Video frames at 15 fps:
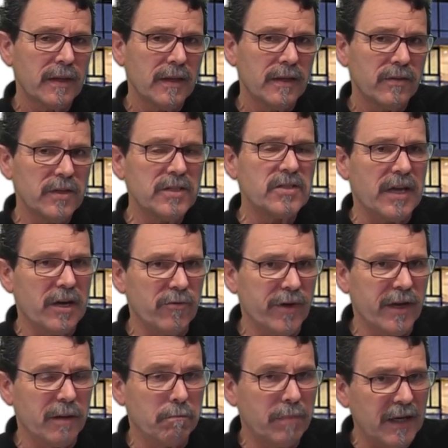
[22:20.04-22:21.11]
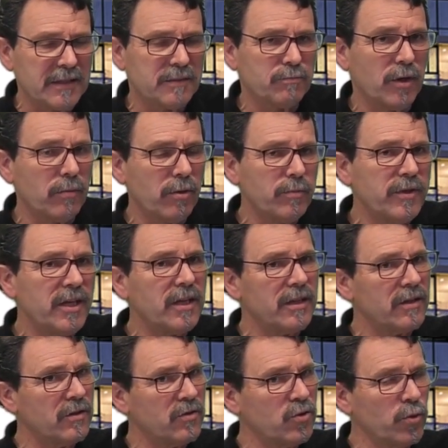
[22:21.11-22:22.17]
this airing, but probably
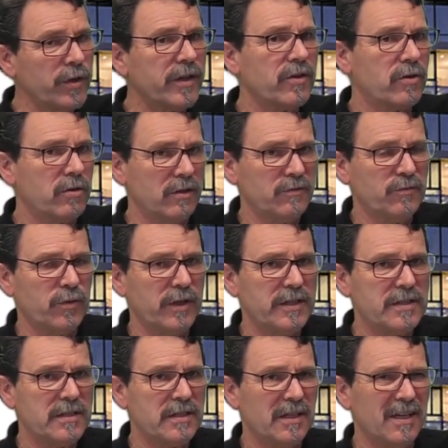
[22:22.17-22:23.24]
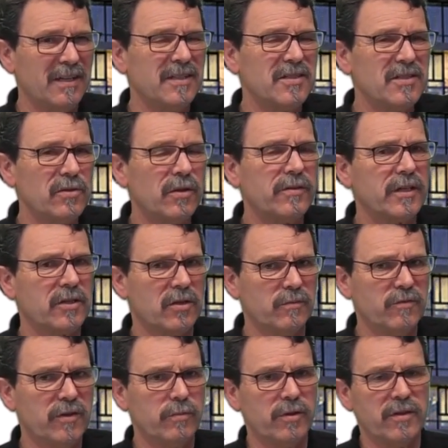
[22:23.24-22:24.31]
during the conference, it is not that
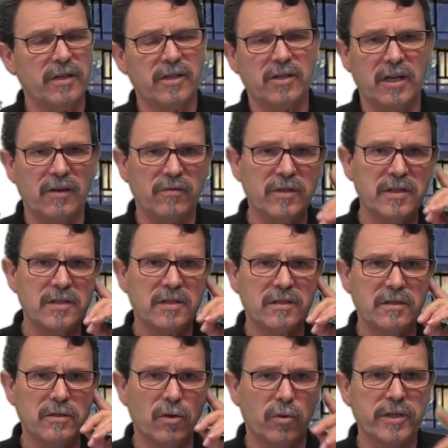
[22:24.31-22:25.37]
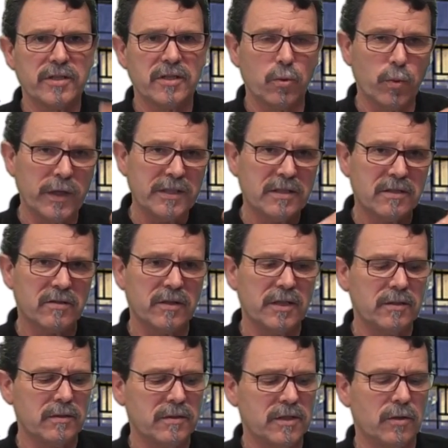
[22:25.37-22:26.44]
comfortable that you have these noisy wind
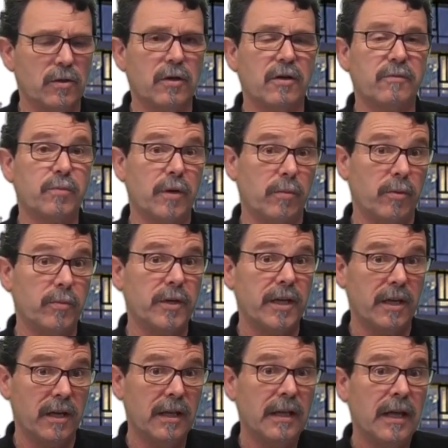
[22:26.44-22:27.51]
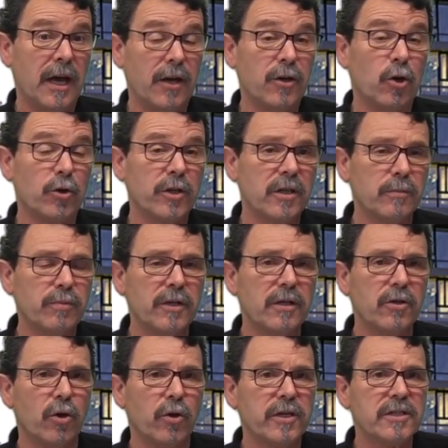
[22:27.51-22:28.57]
streams or probably an audible
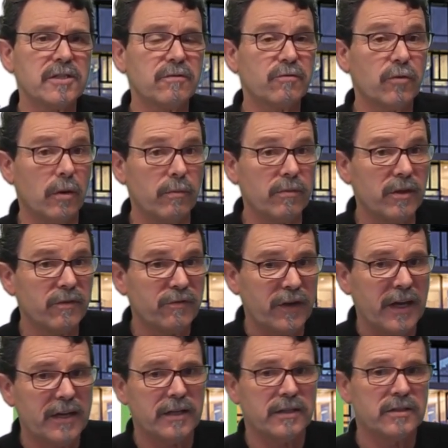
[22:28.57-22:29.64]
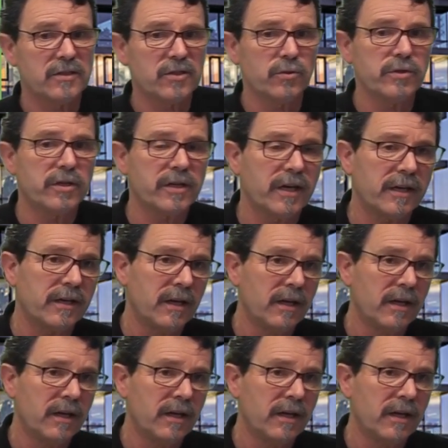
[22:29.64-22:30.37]
noise from the fan. And so you can